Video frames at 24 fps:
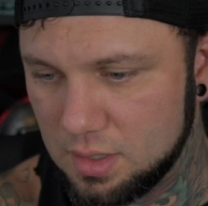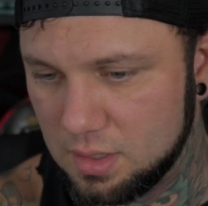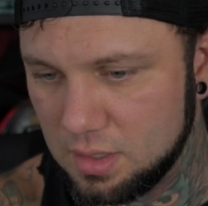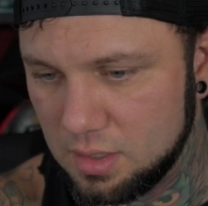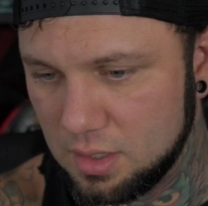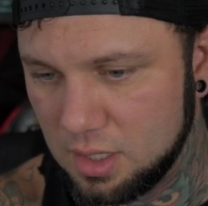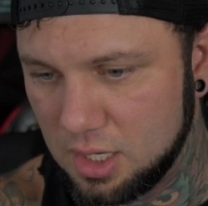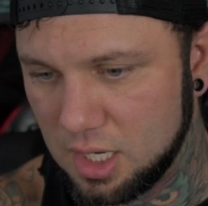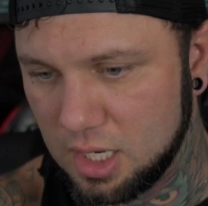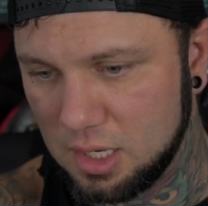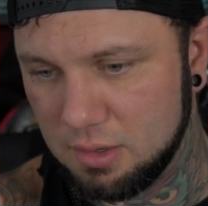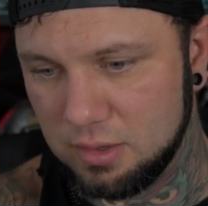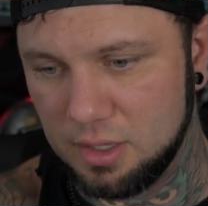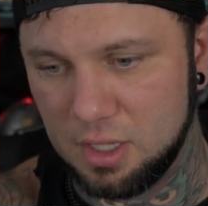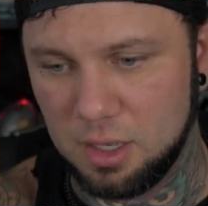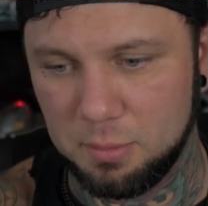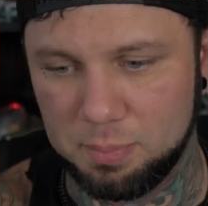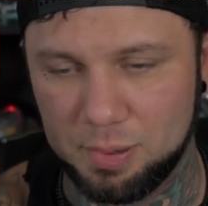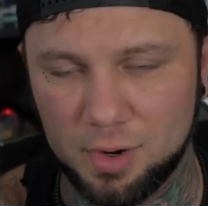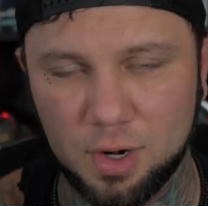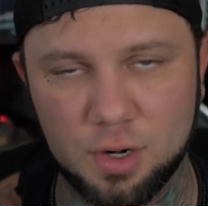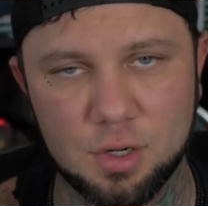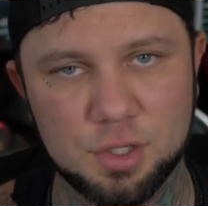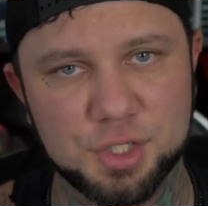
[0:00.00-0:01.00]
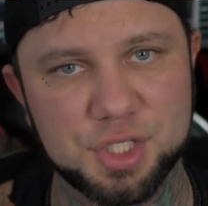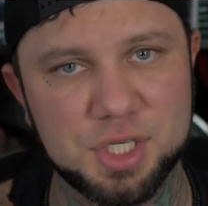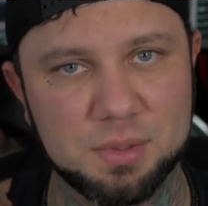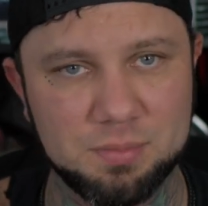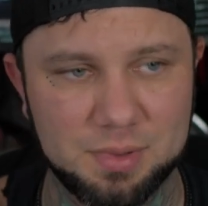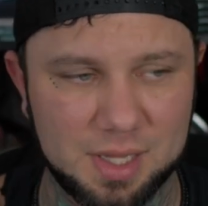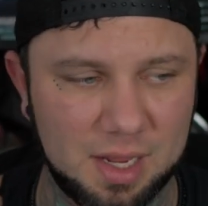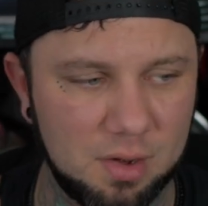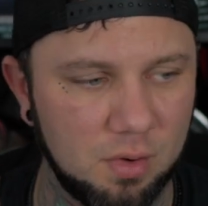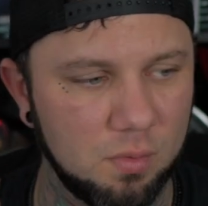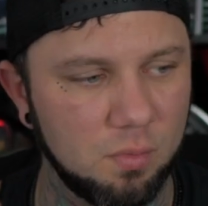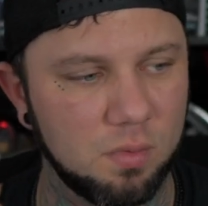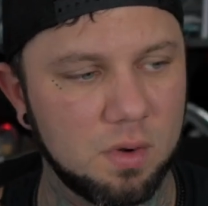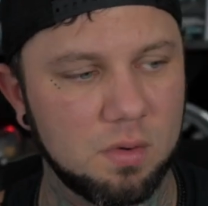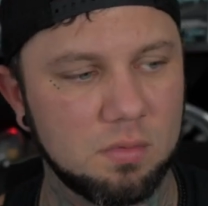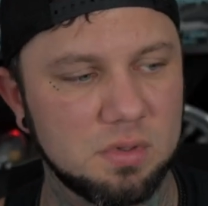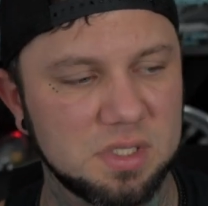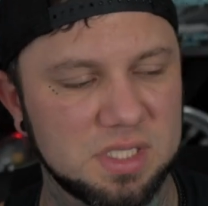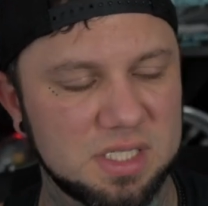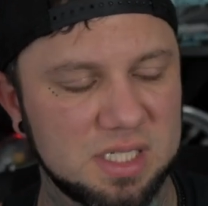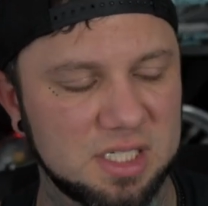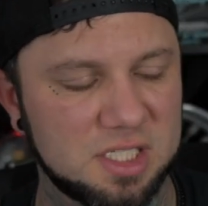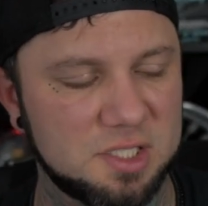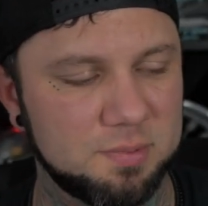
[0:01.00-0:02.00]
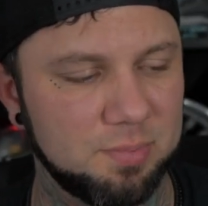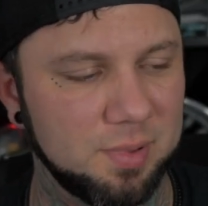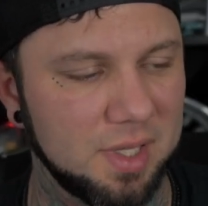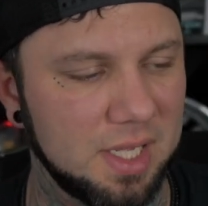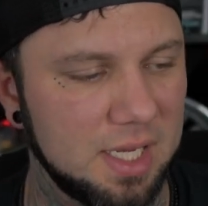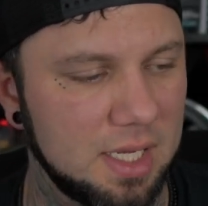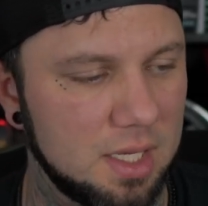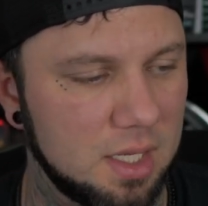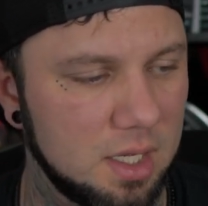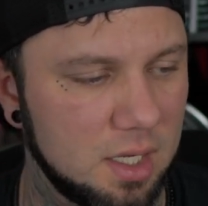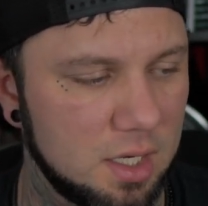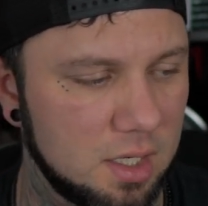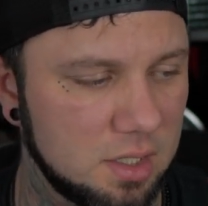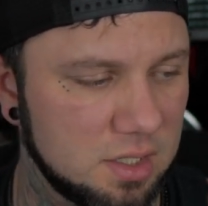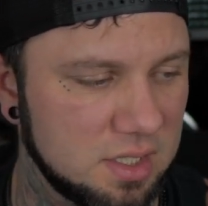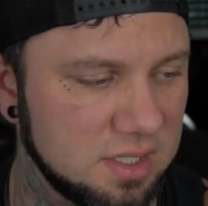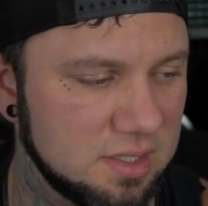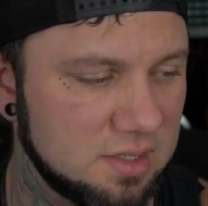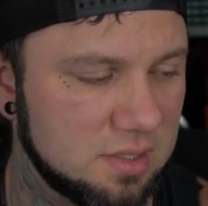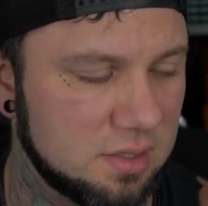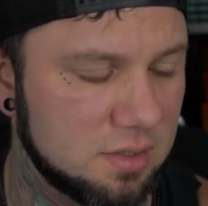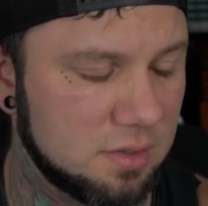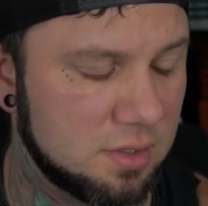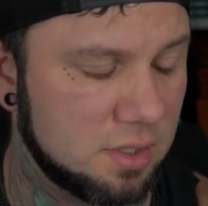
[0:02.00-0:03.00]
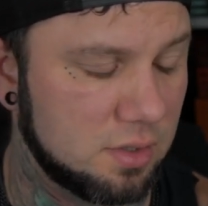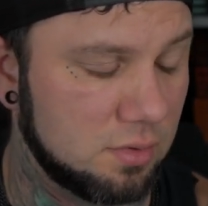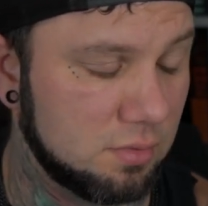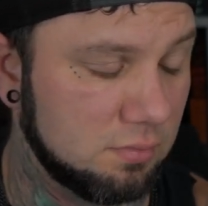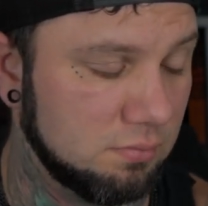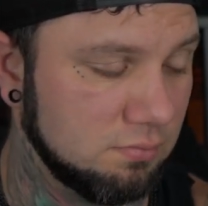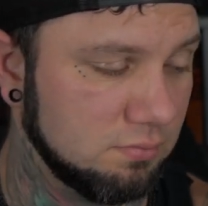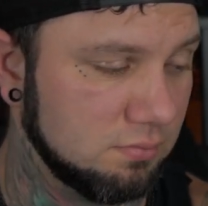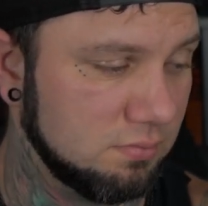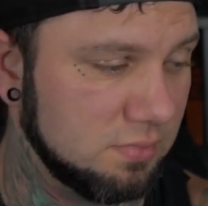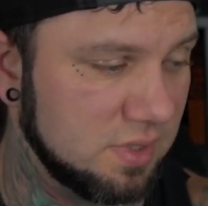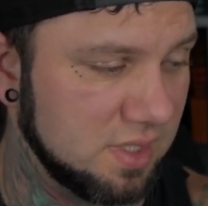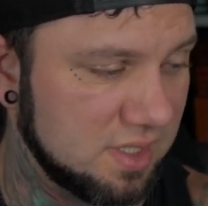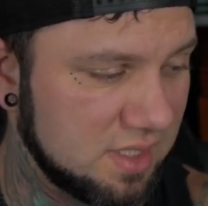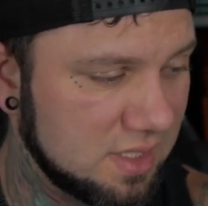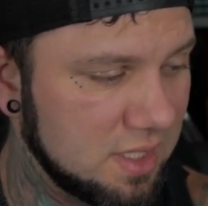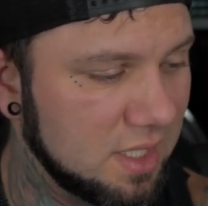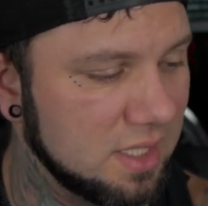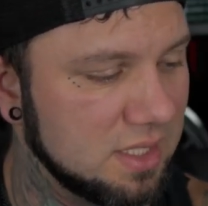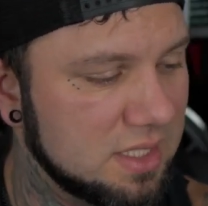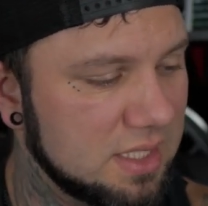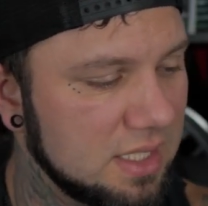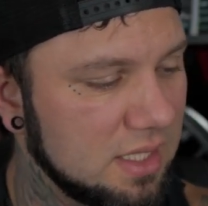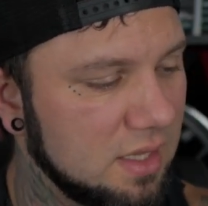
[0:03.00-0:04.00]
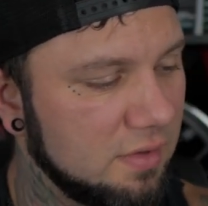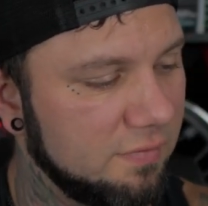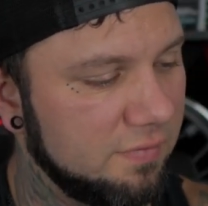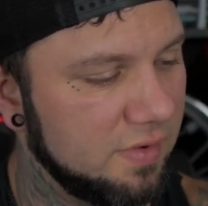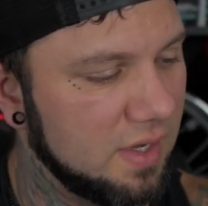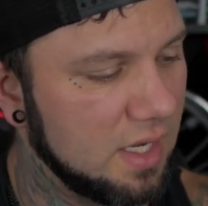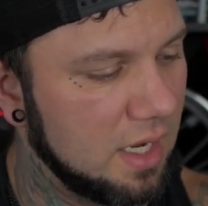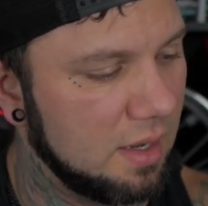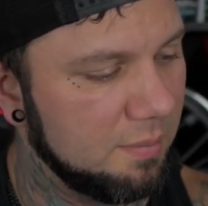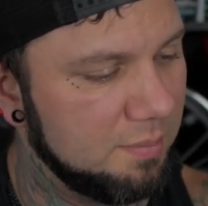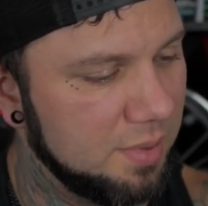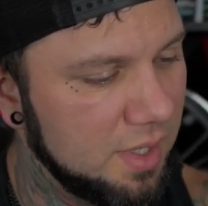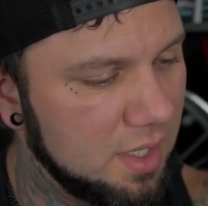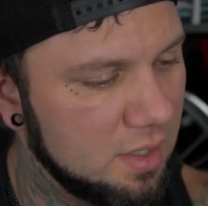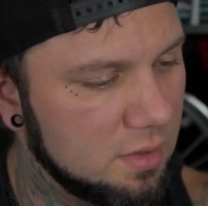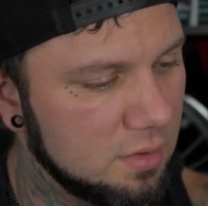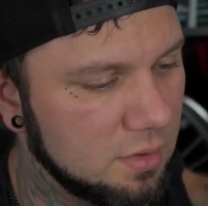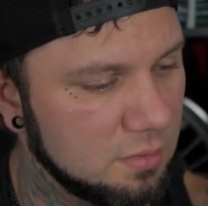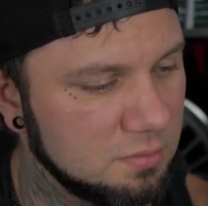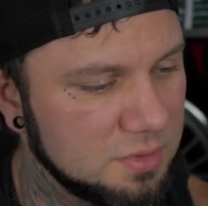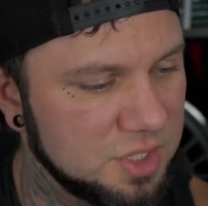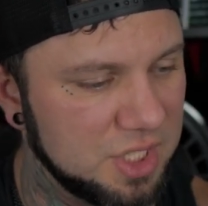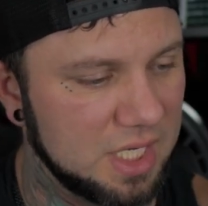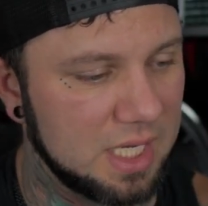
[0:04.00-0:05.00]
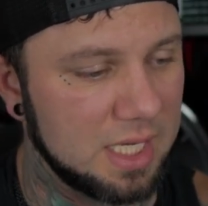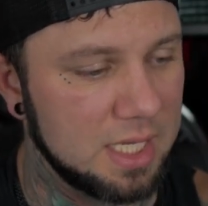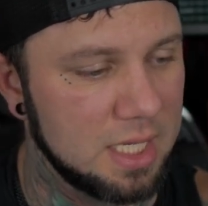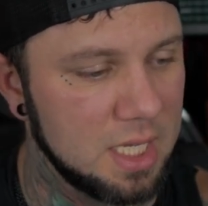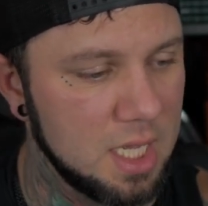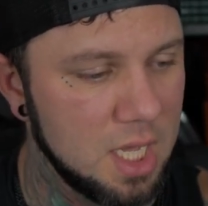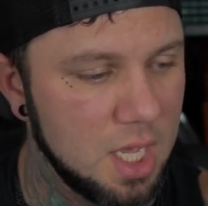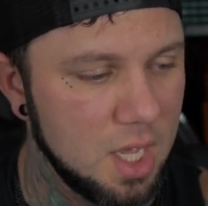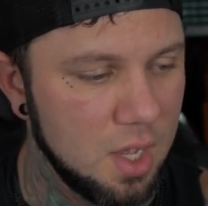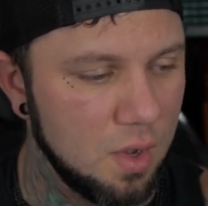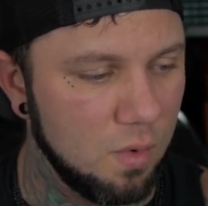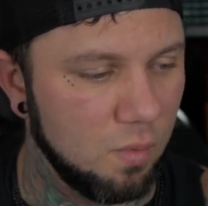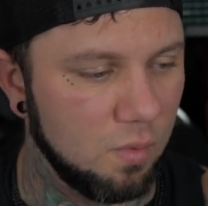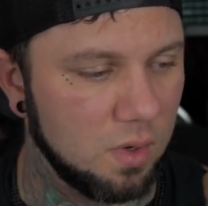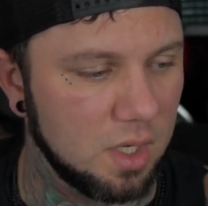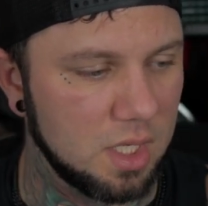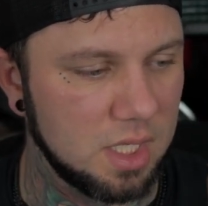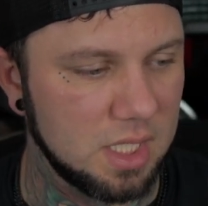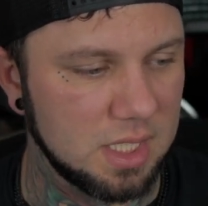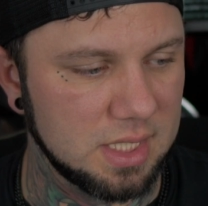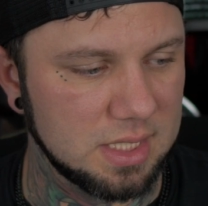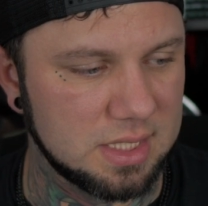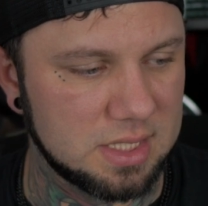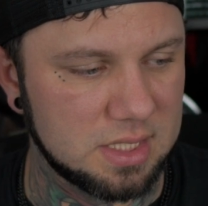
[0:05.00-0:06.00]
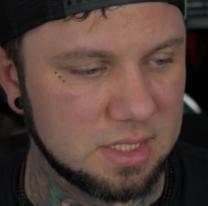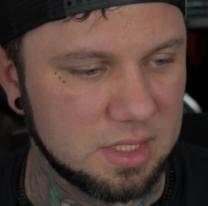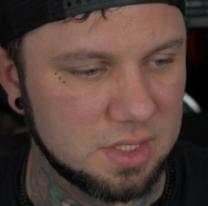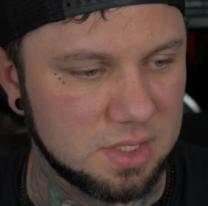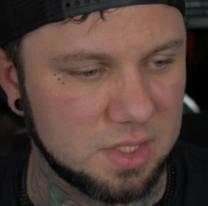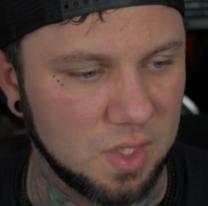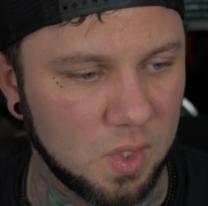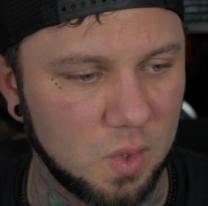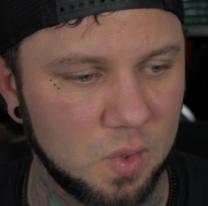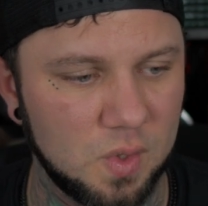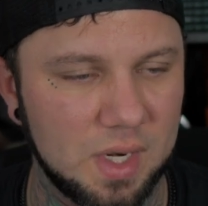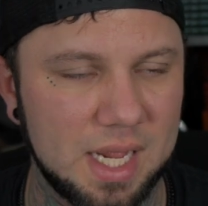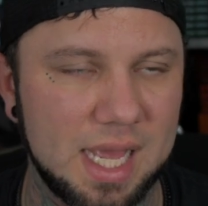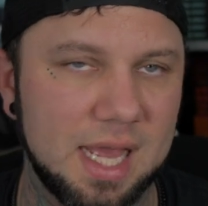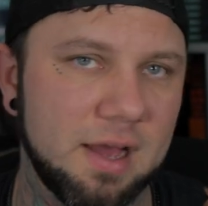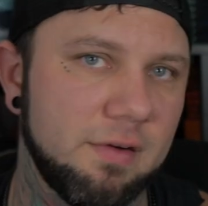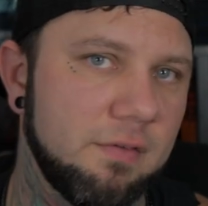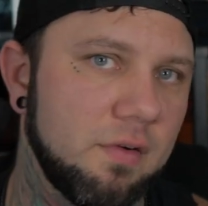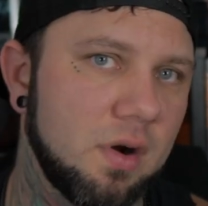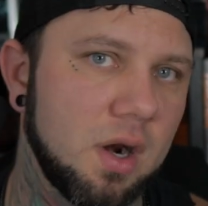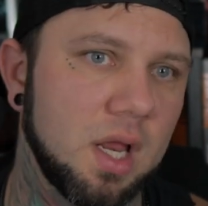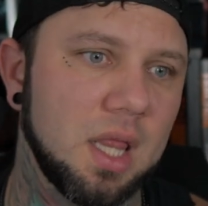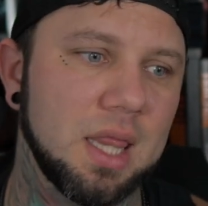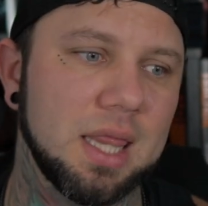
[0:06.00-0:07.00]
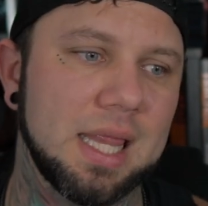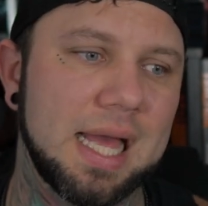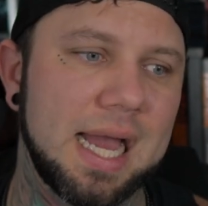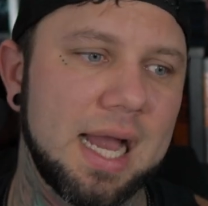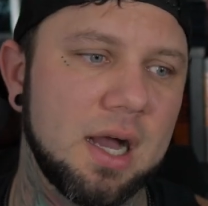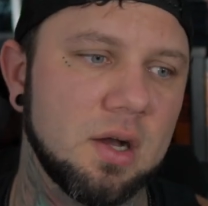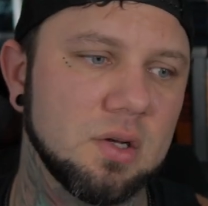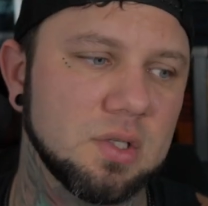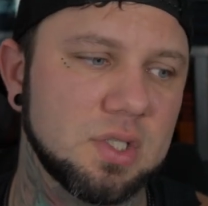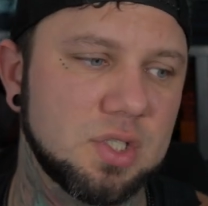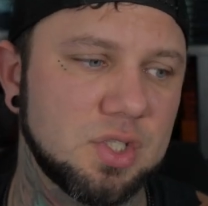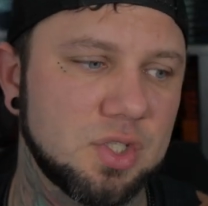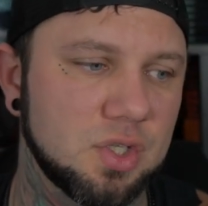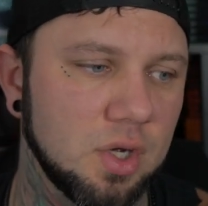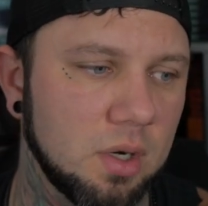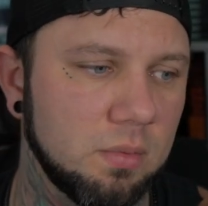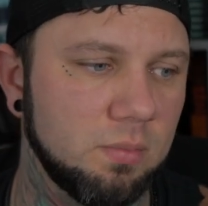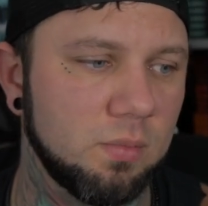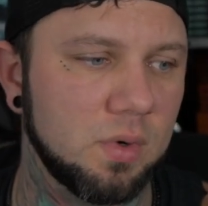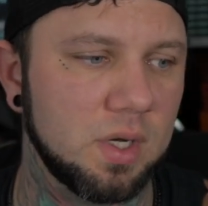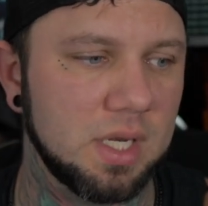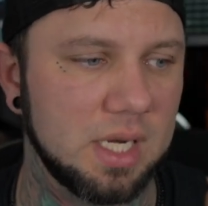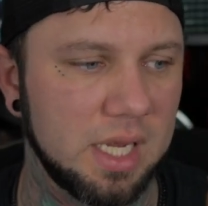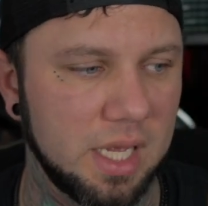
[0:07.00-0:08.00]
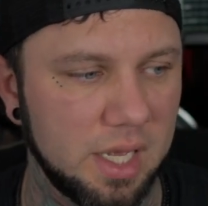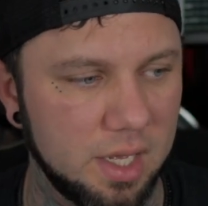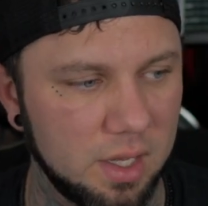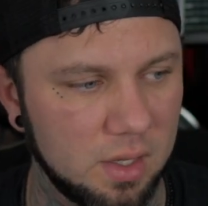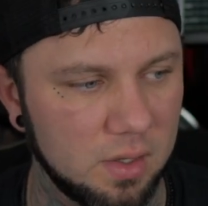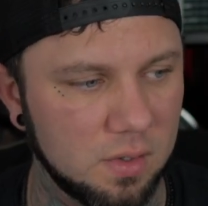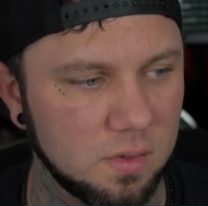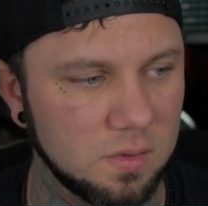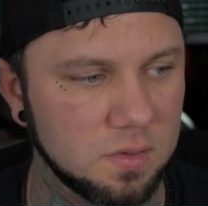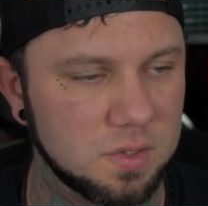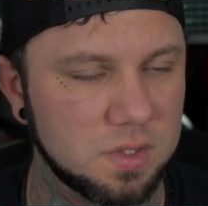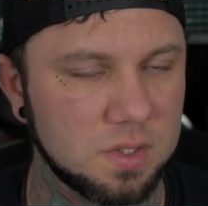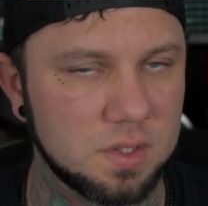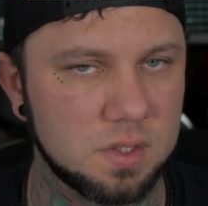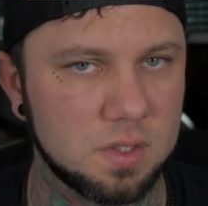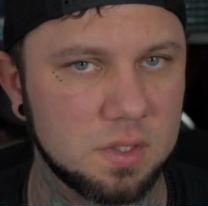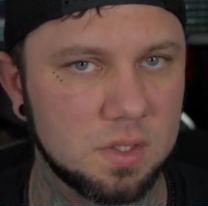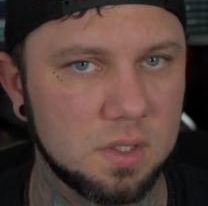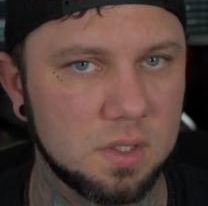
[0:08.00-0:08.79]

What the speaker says: a partnership like what was explained or discussed in the VIP group chat was don't ever allow someone else